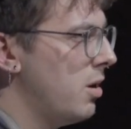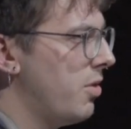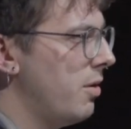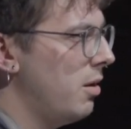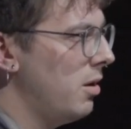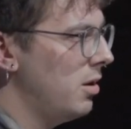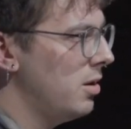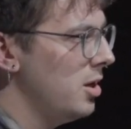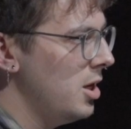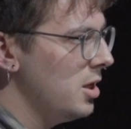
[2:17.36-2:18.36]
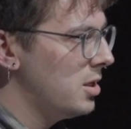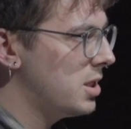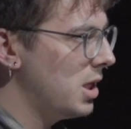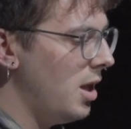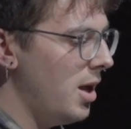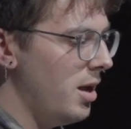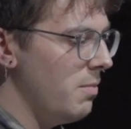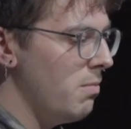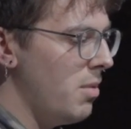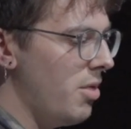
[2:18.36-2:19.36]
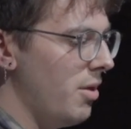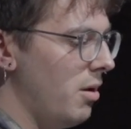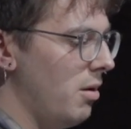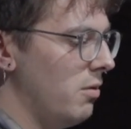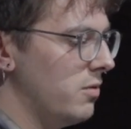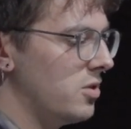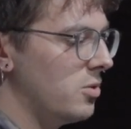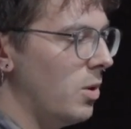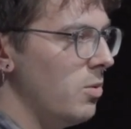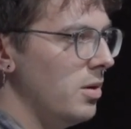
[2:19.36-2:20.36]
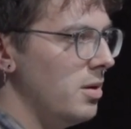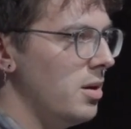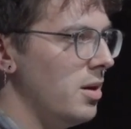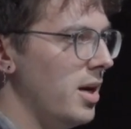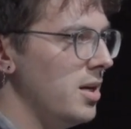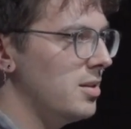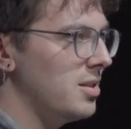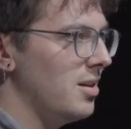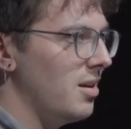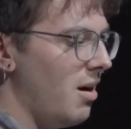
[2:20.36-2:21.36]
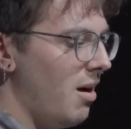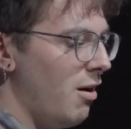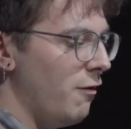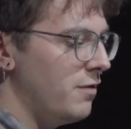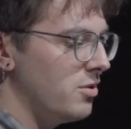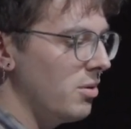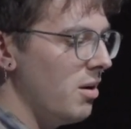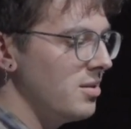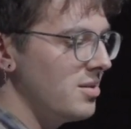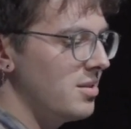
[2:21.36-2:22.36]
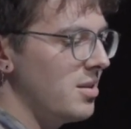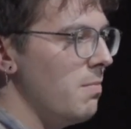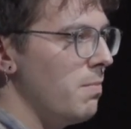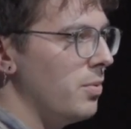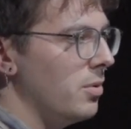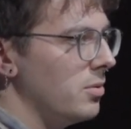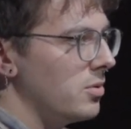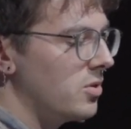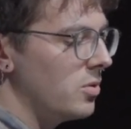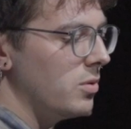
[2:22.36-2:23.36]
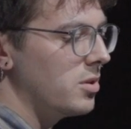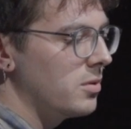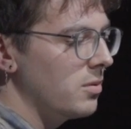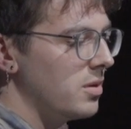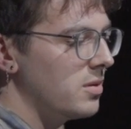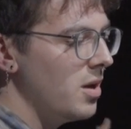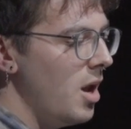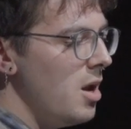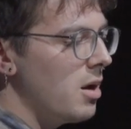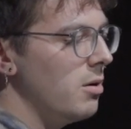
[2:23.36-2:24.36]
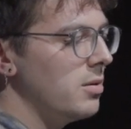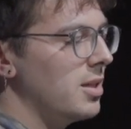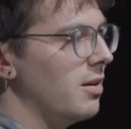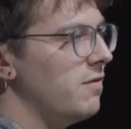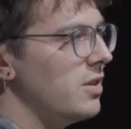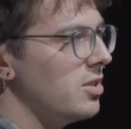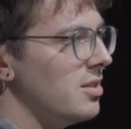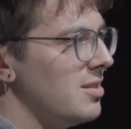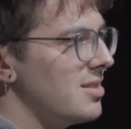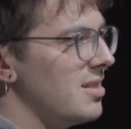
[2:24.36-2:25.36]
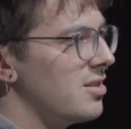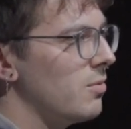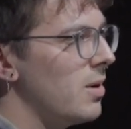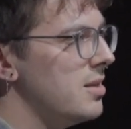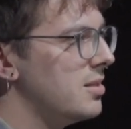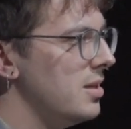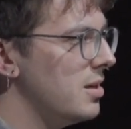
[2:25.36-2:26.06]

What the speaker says: mother, slime mother of swollen night and half-tranced temple sorceress, coaxing visions into racy